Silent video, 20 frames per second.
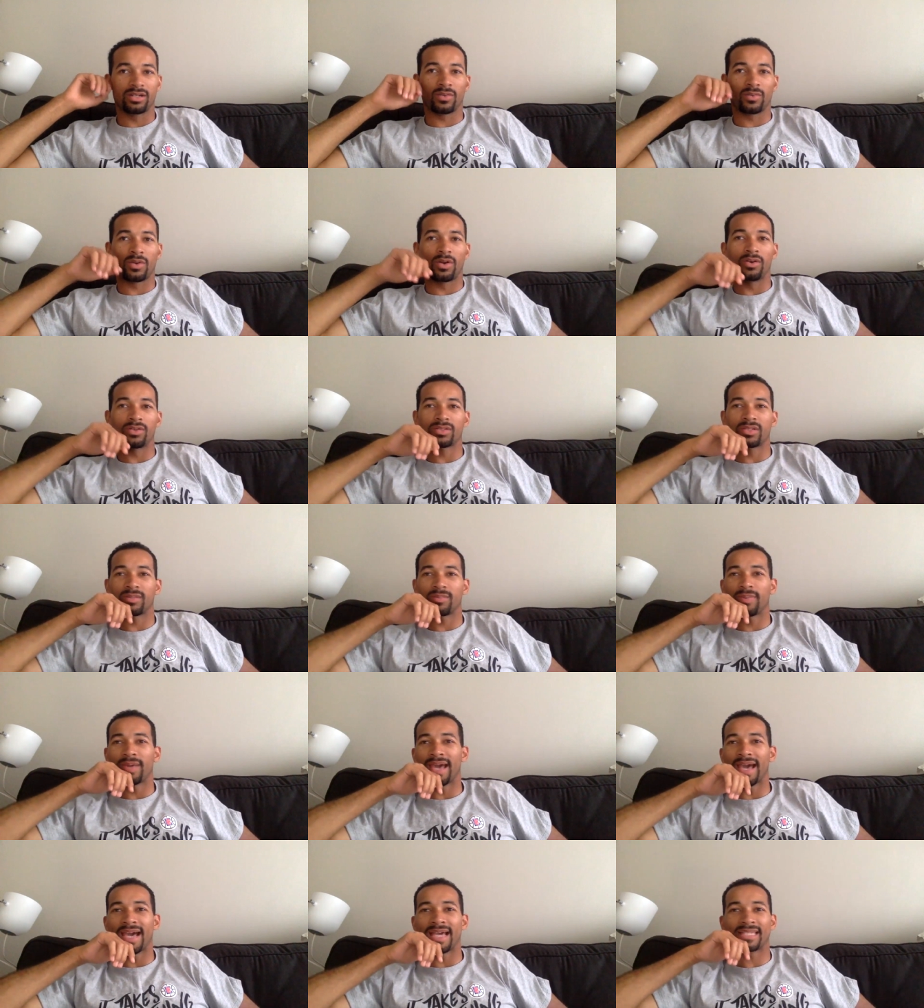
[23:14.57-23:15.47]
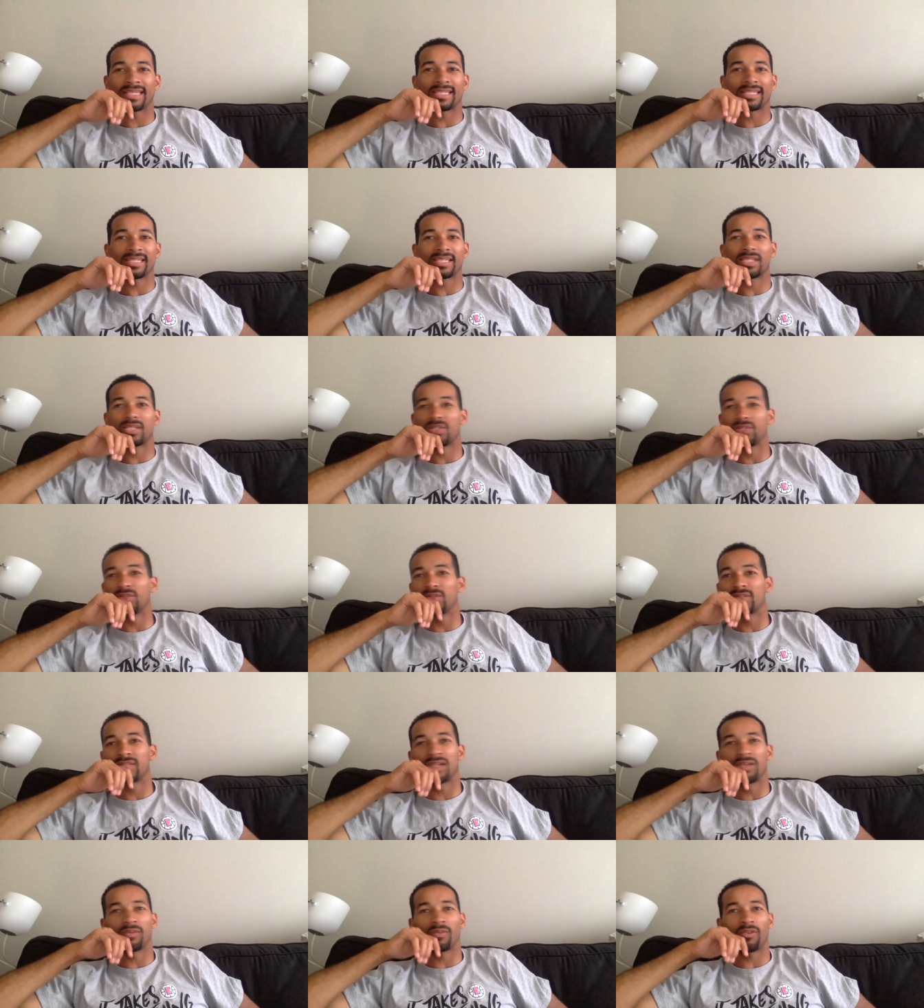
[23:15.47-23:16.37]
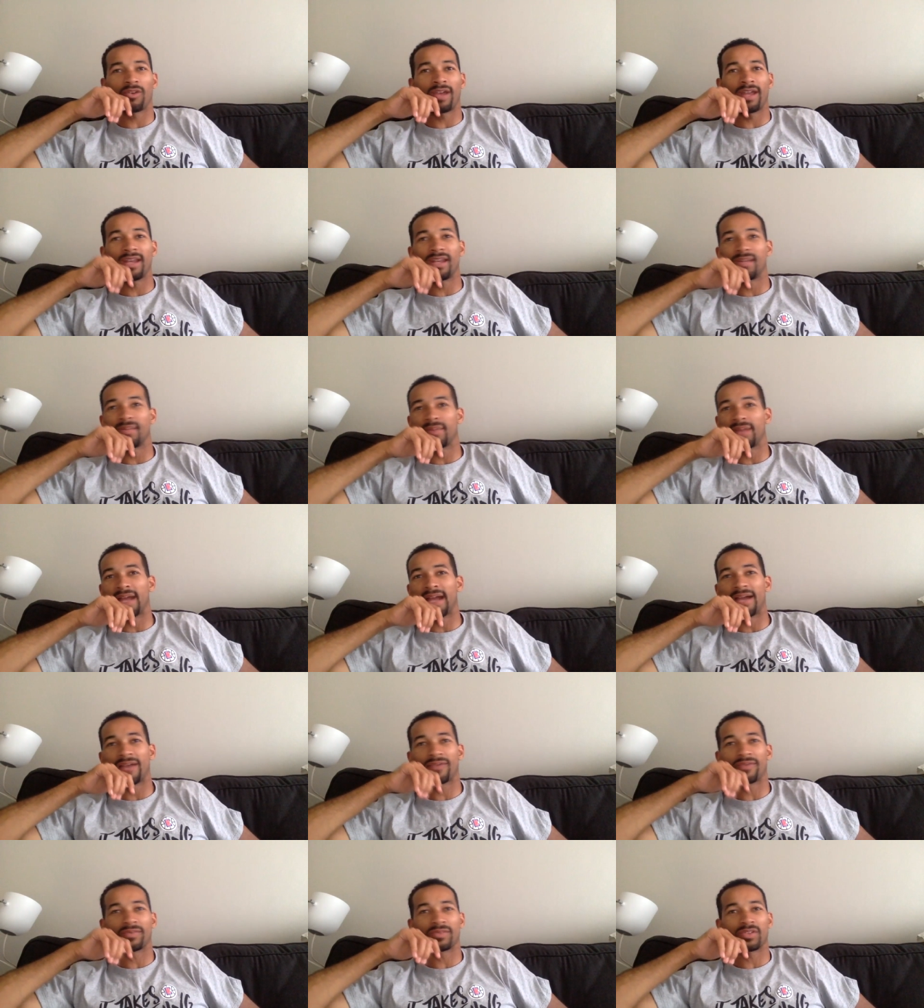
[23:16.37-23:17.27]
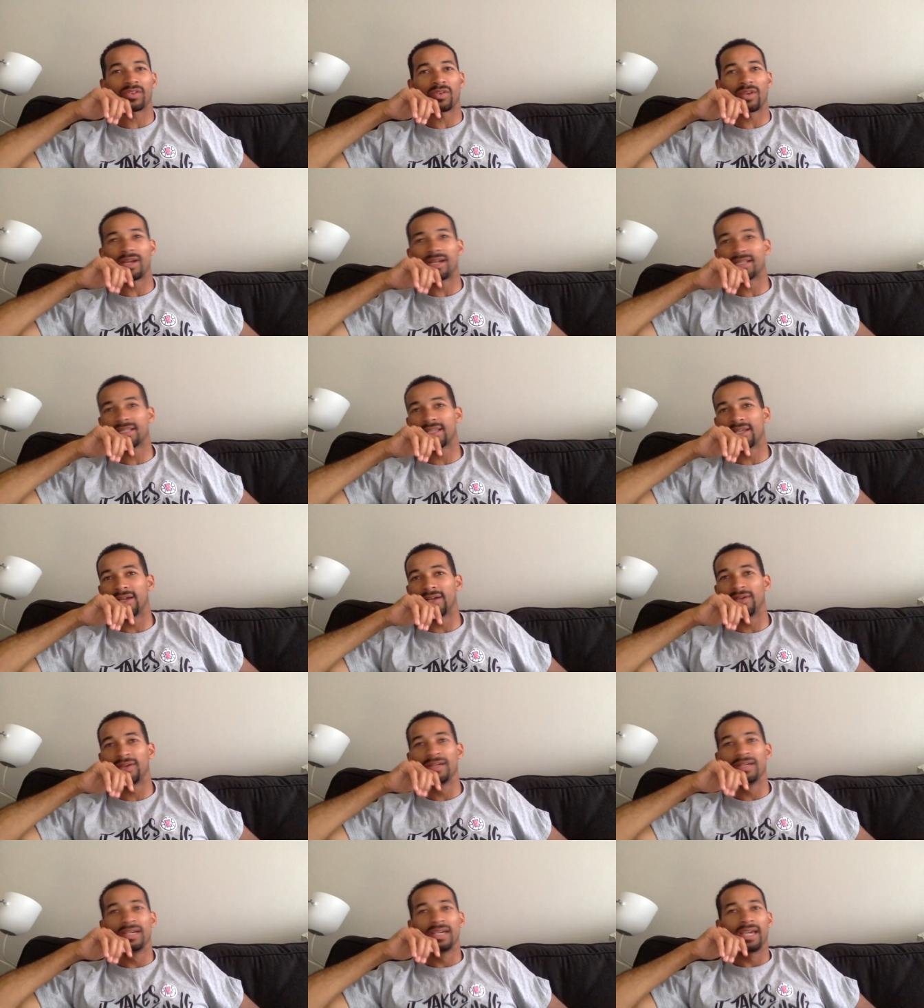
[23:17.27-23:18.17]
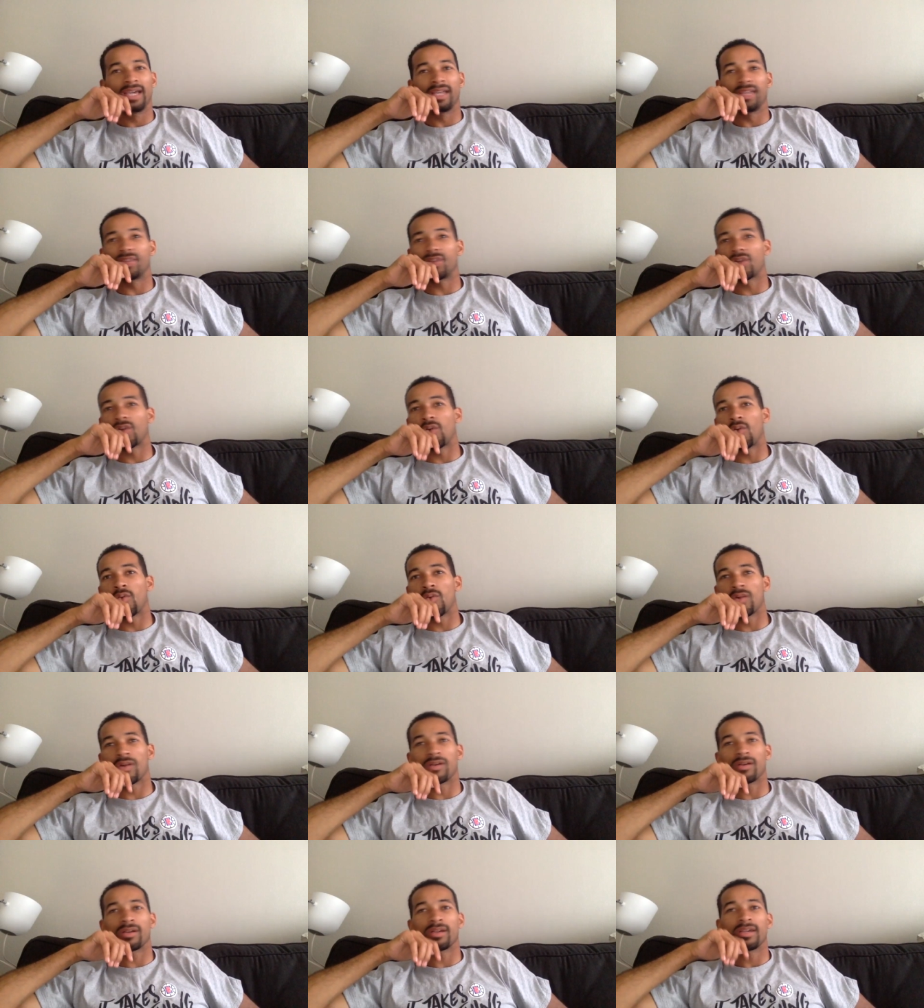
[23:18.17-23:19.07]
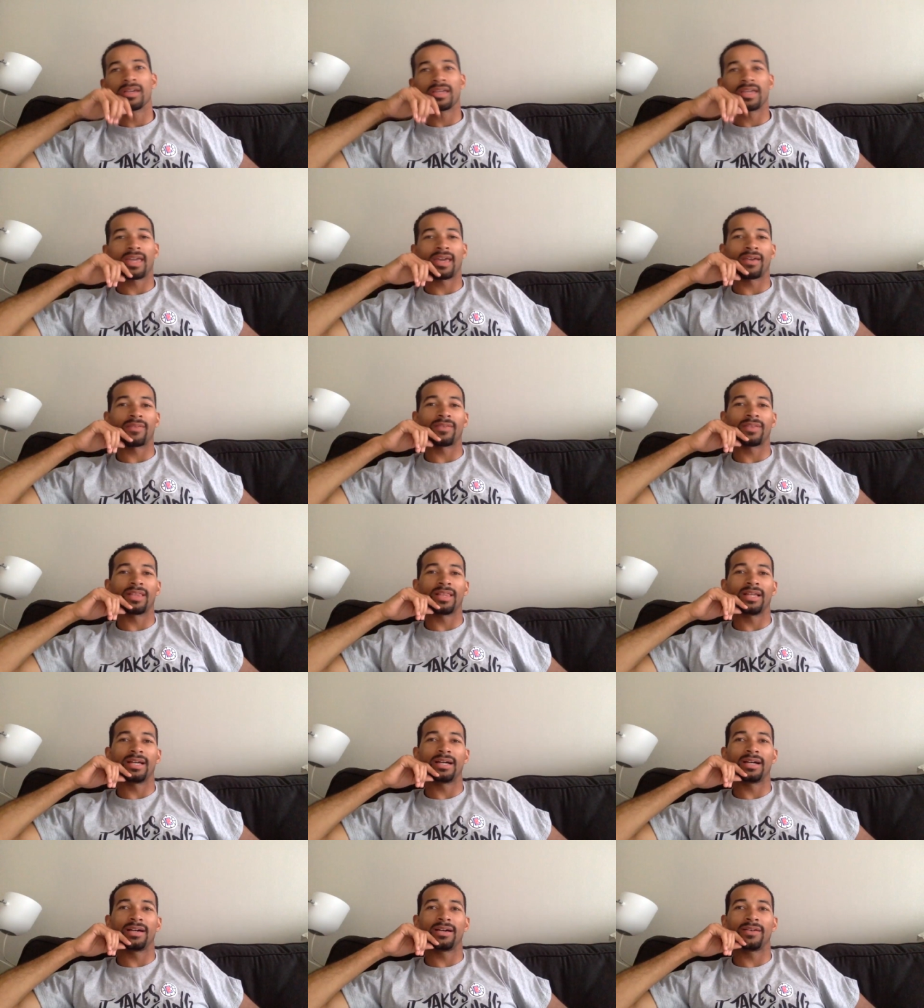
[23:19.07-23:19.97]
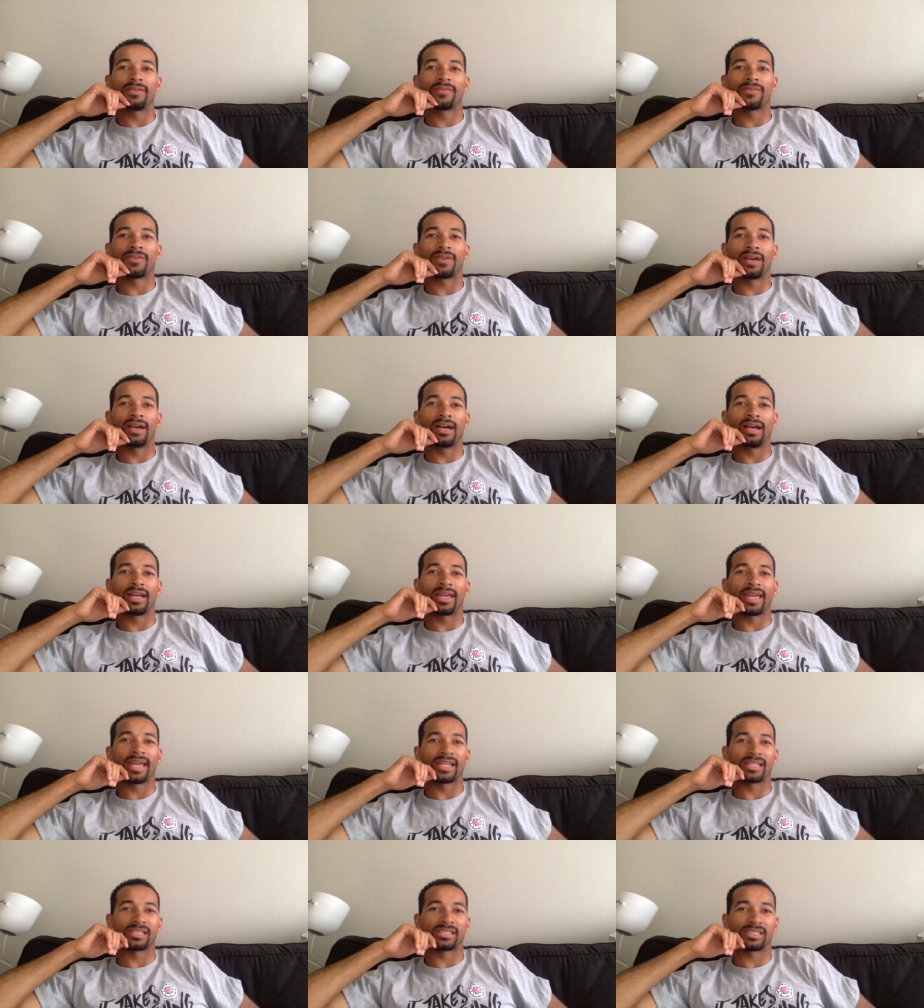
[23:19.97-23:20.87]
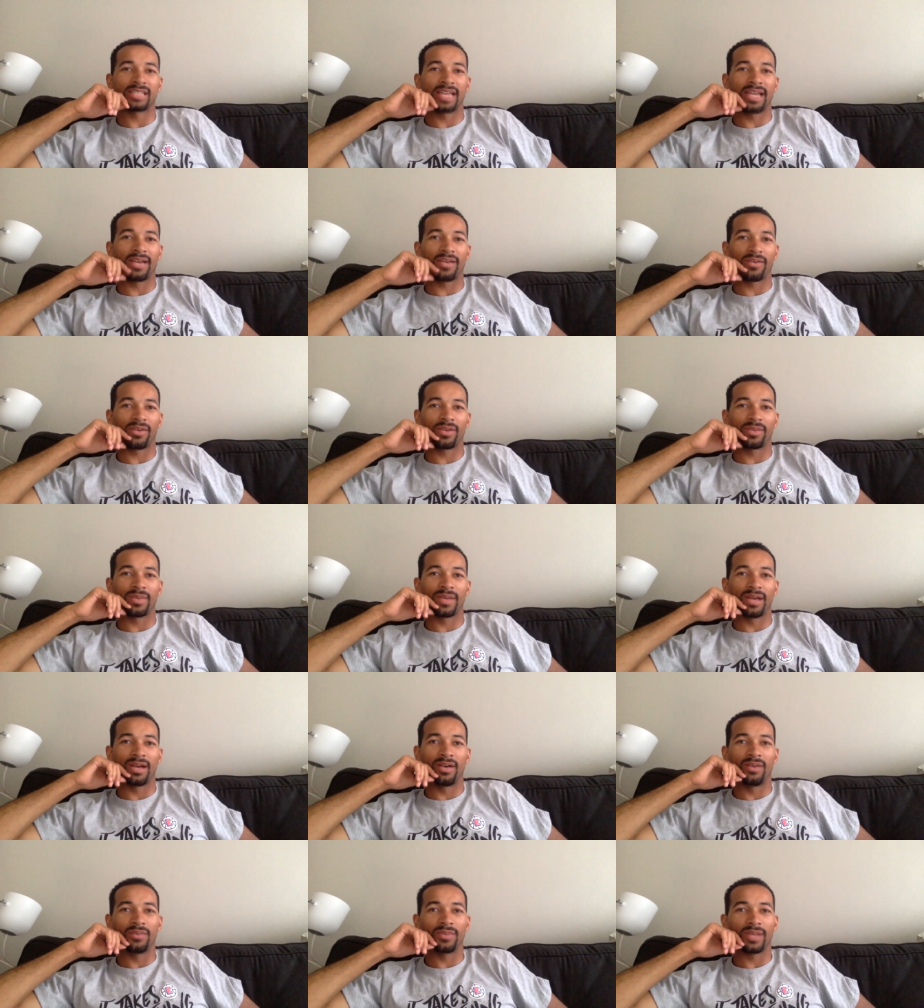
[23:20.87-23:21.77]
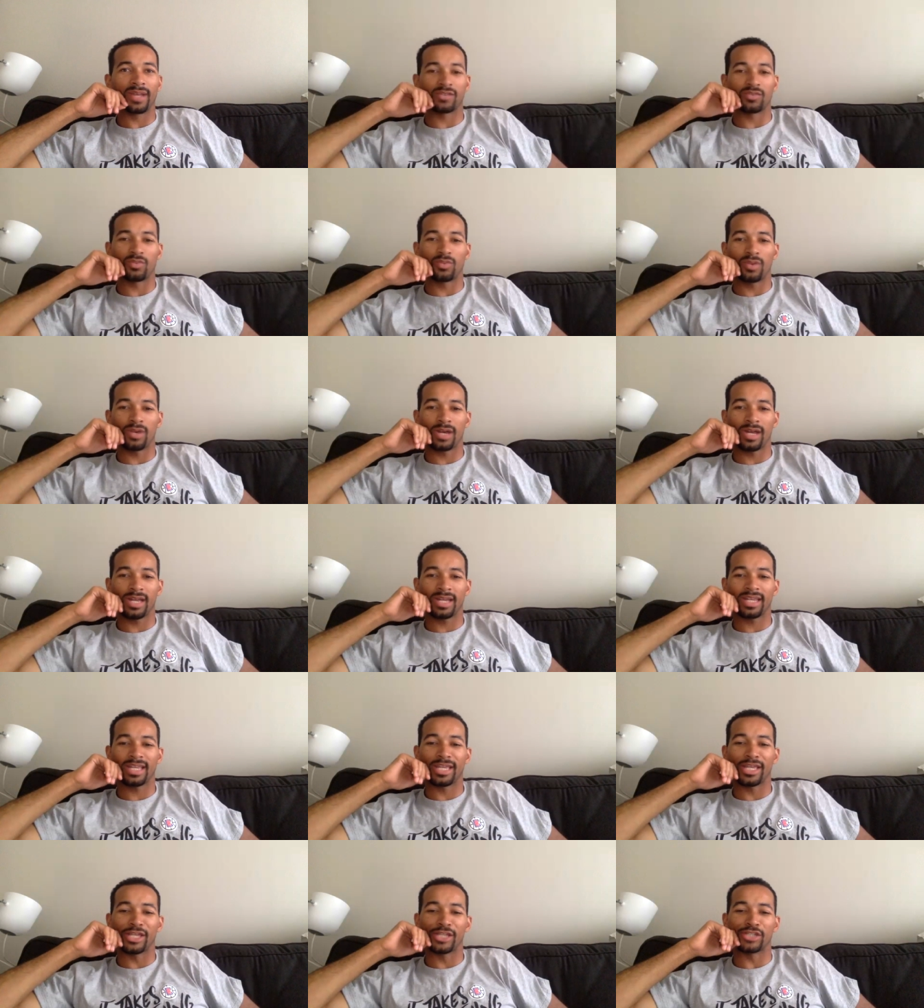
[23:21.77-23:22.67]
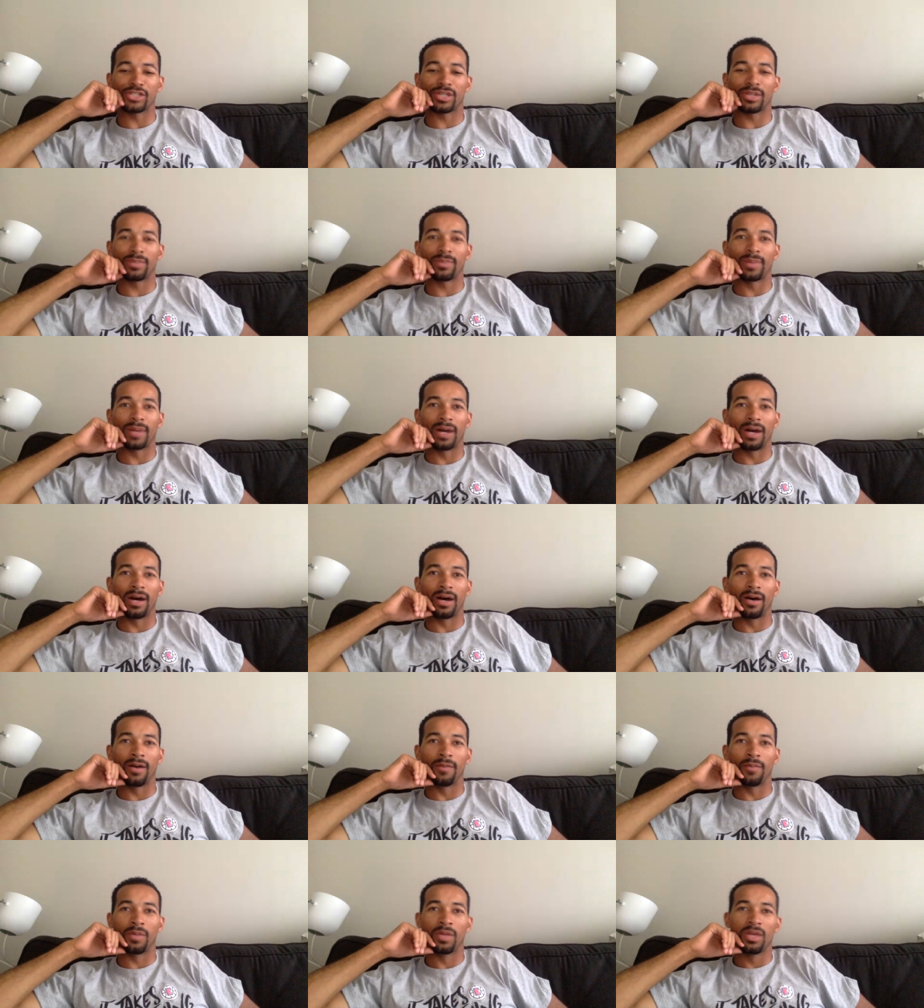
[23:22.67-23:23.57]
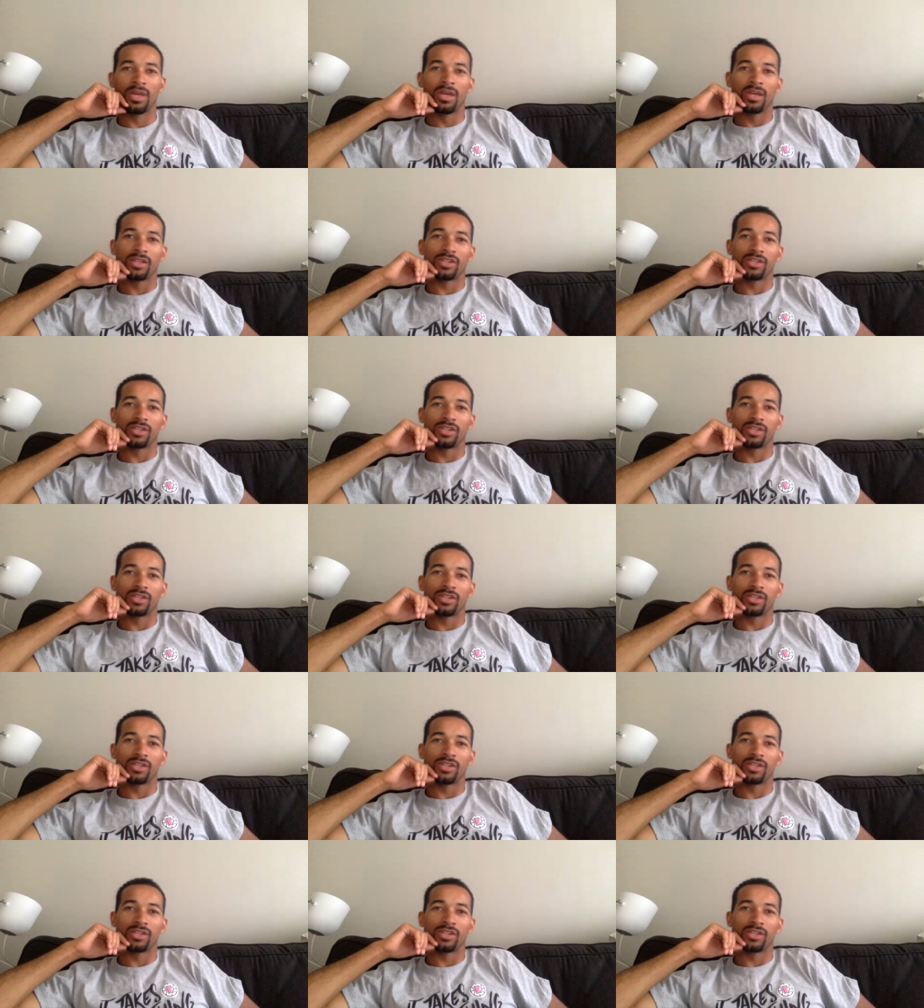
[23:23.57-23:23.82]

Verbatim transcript: DeRozan passes to some random guy from Toronto in the corner. Kevin Love uh, catches that rebound. Says what? He's a bomb.